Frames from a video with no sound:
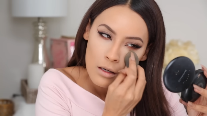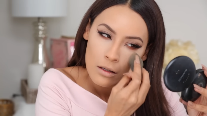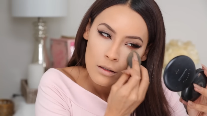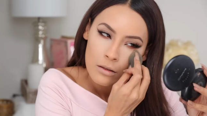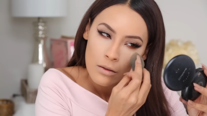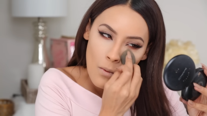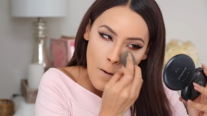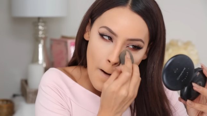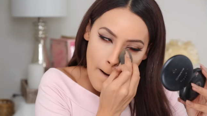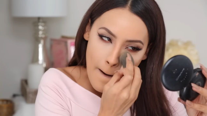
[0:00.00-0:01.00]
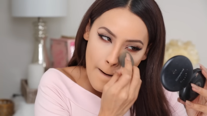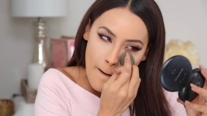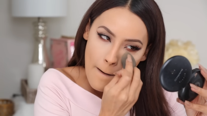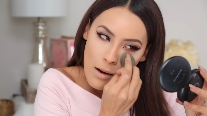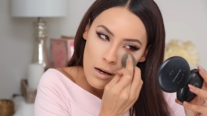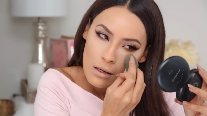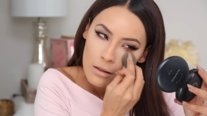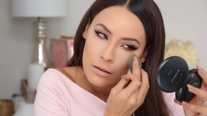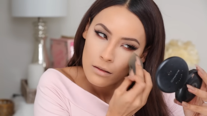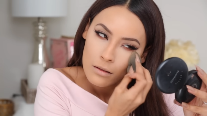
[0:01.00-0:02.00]

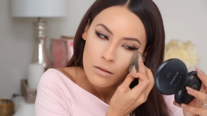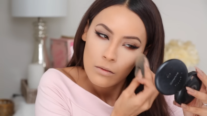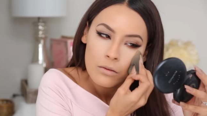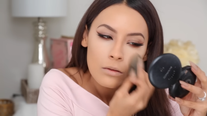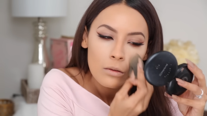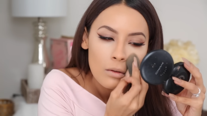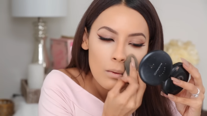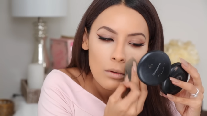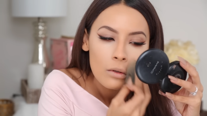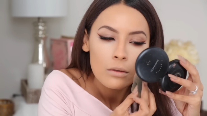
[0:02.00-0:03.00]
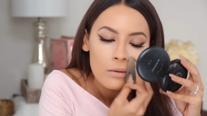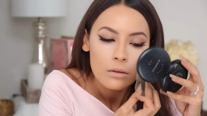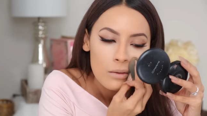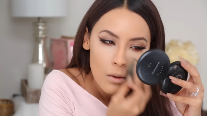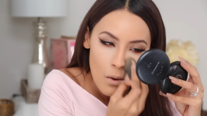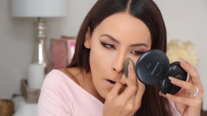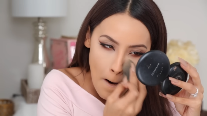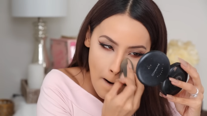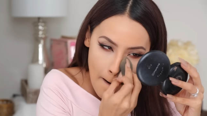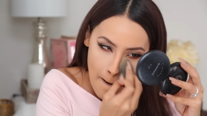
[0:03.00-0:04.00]

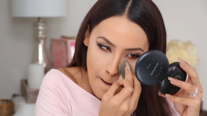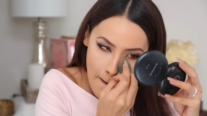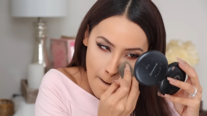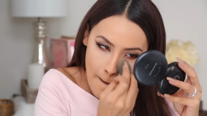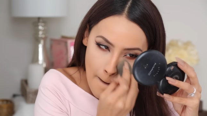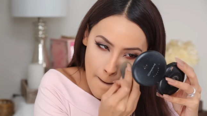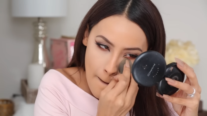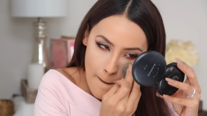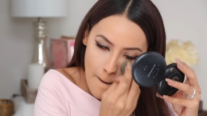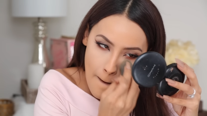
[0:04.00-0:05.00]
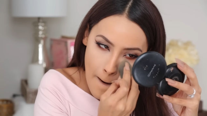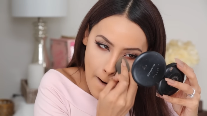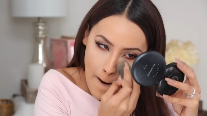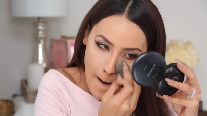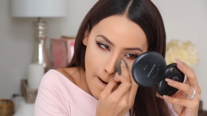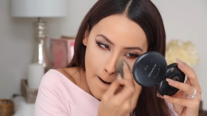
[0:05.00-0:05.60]
Nothing is said.